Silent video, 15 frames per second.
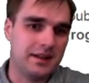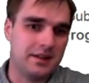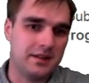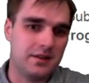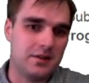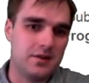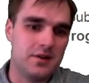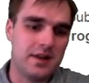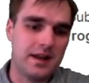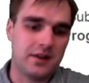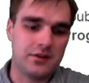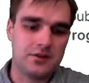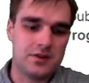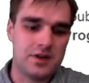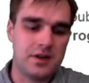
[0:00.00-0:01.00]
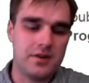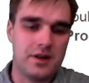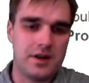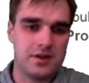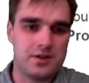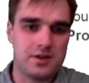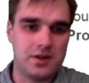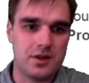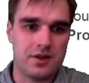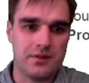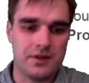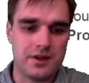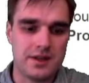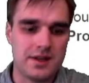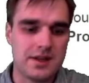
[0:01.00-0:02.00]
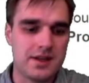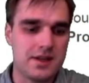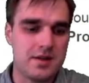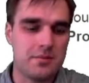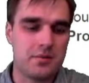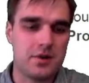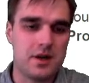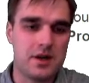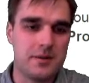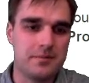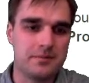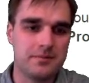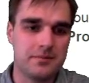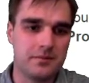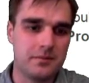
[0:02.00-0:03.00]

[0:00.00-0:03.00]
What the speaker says: next generation of an EEPROM,